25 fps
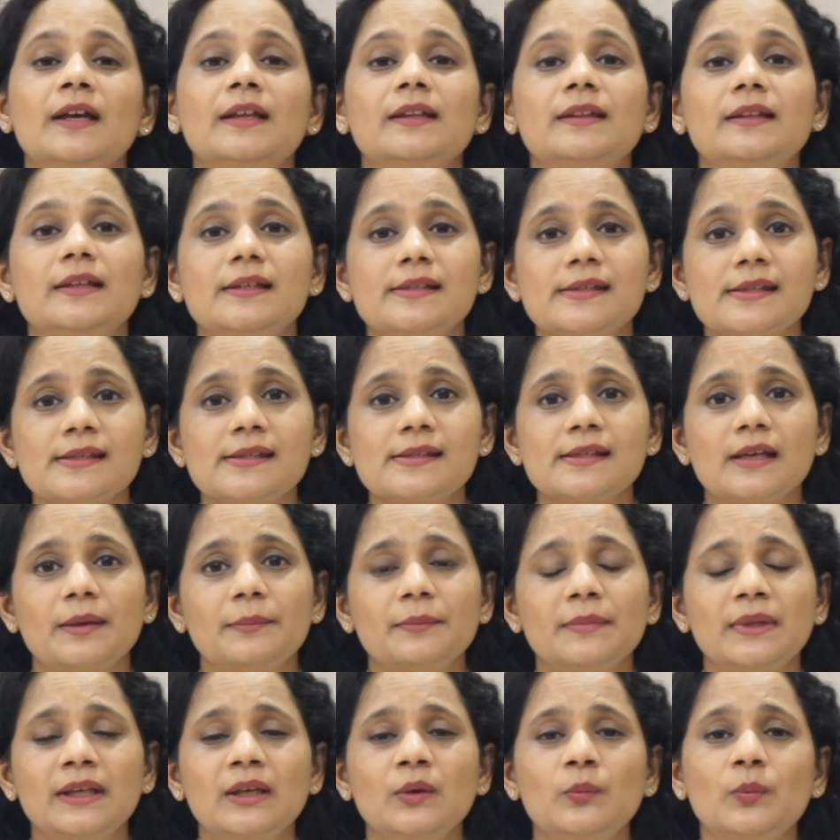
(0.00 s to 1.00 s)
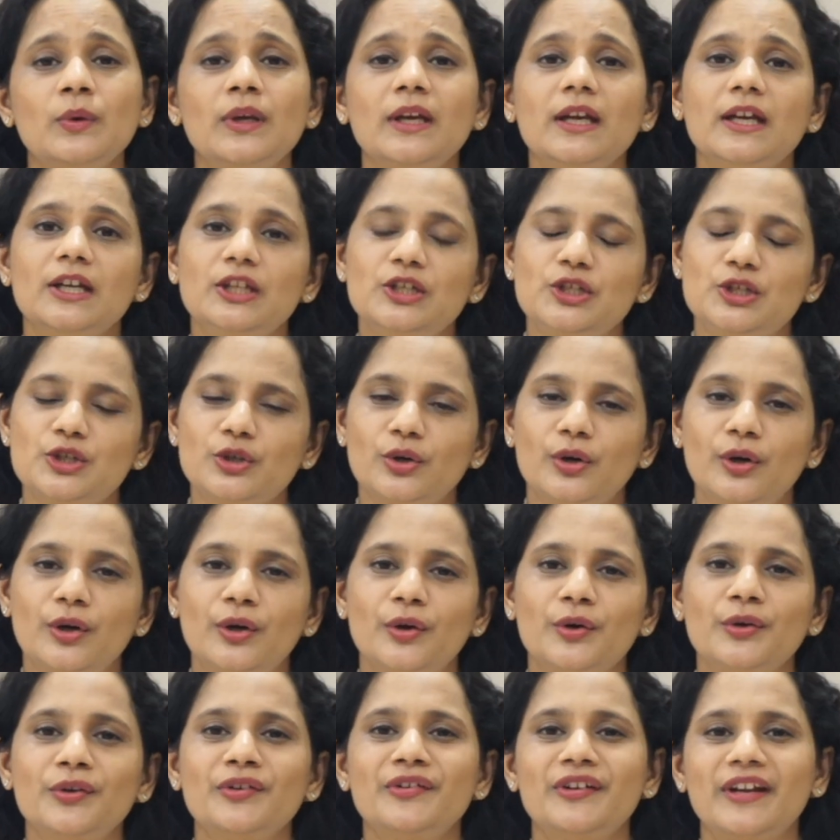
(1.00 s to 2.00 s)
This is something we
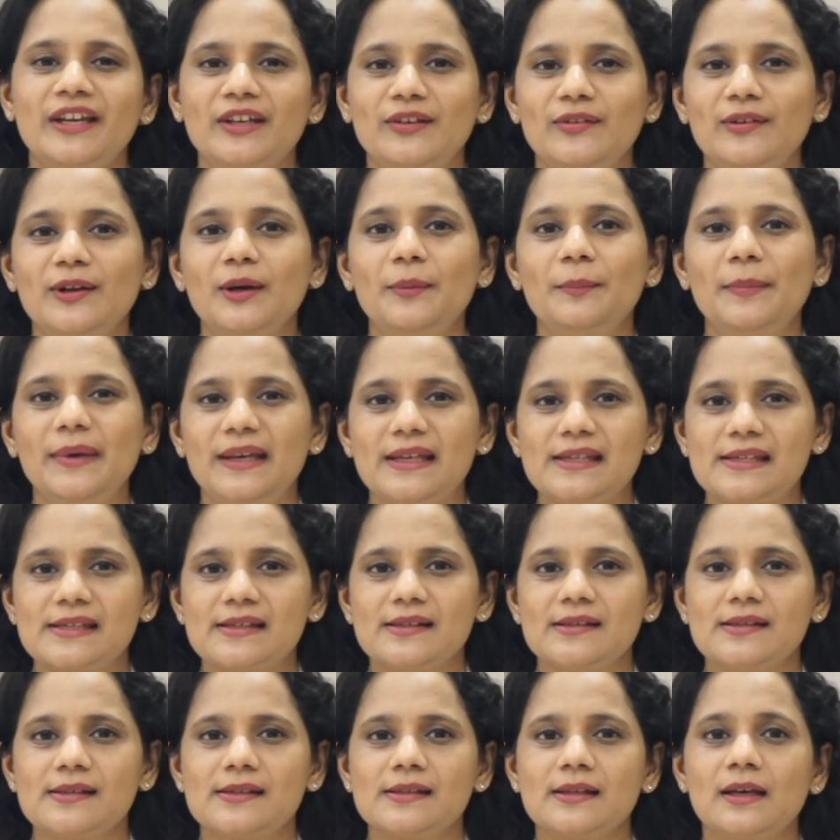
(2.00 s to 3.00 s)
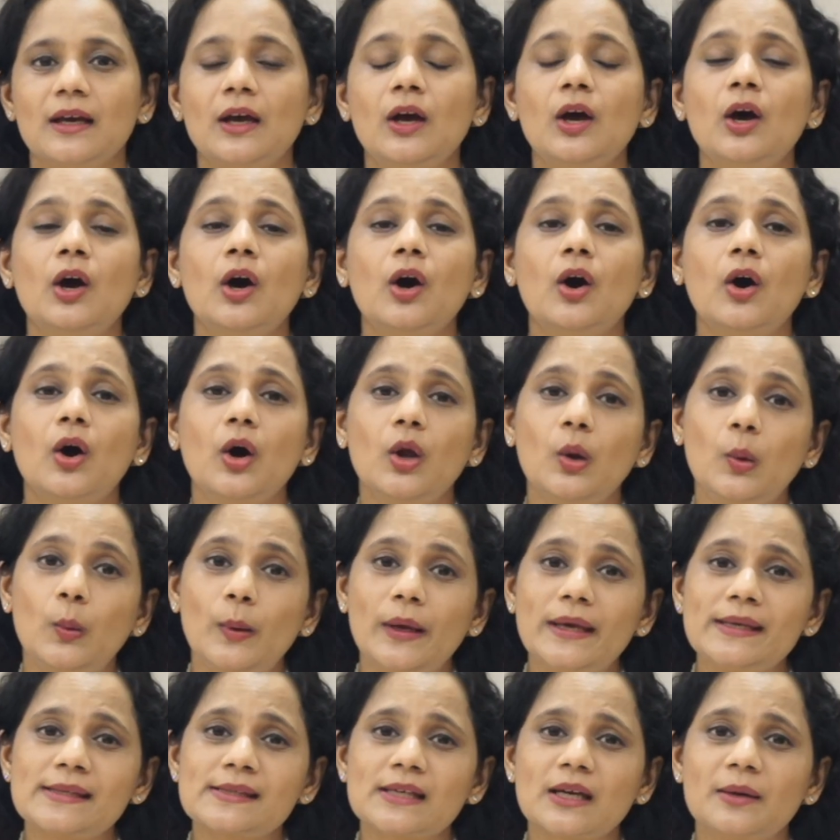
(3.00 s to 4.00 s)
enjoy on a regular basis.
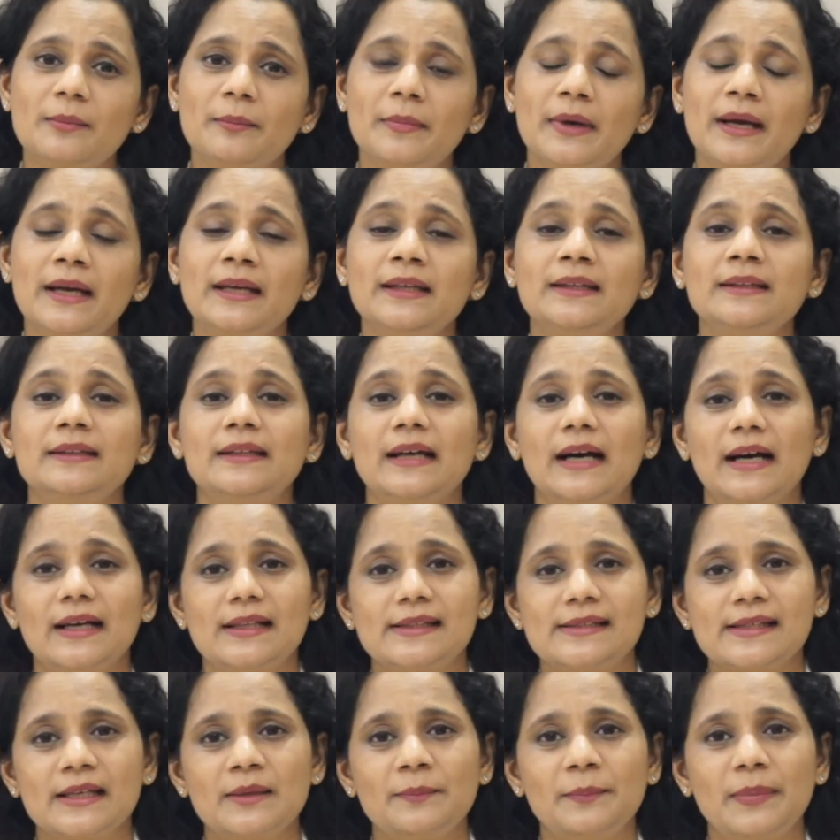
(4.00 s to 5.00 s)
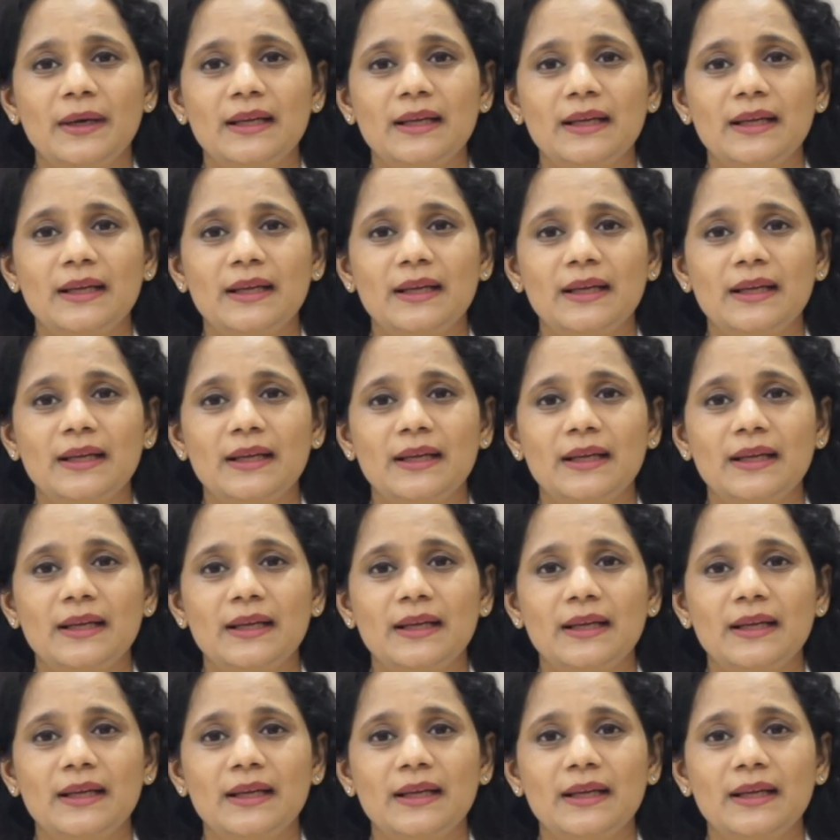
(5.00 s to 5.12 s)
Always combine dals and